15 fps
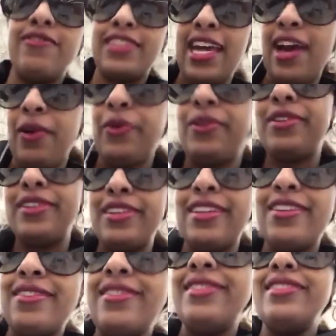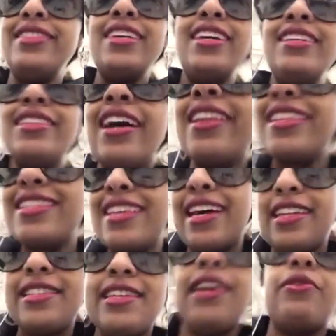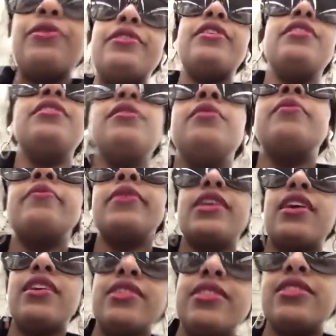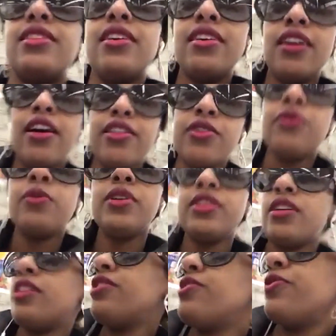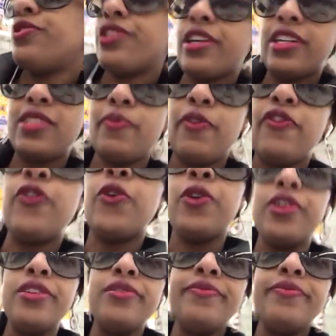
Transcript: town, you know? The other side of town. Because the other one that I showed you guys before,